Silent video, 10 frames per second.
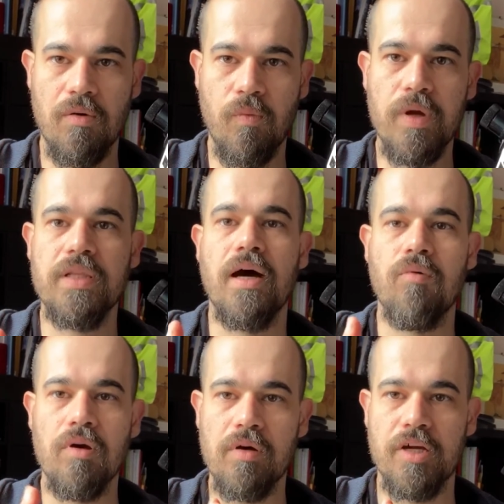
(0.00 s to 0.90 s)
with
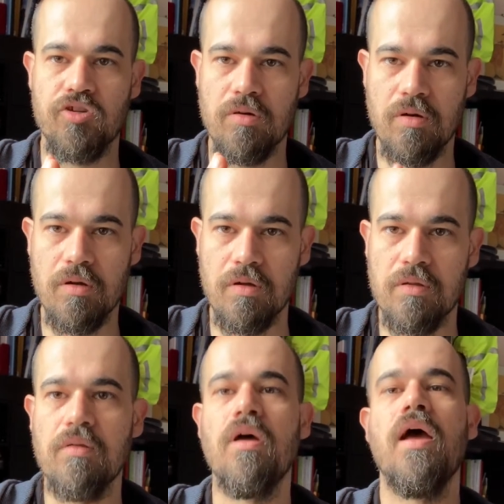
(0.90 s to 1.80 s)
our location on
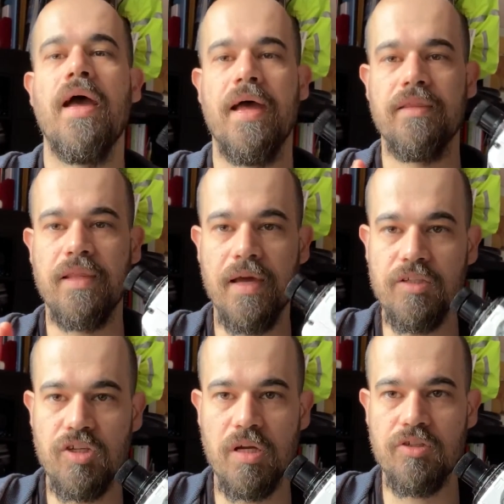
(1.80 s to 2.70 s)
Earth, and they
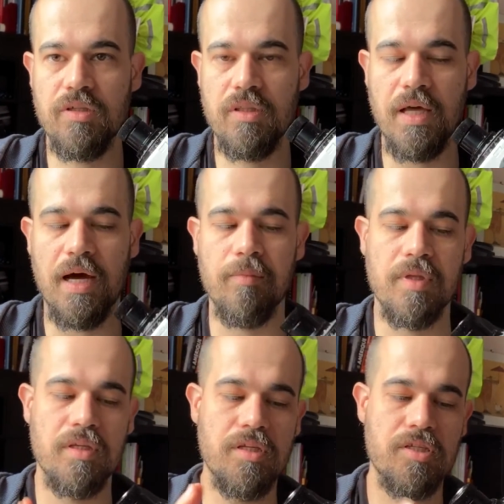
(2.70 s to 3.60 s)
change in time.
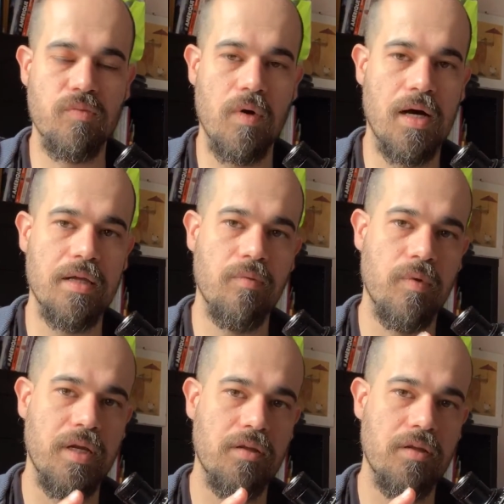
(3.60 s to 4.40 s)
This is why we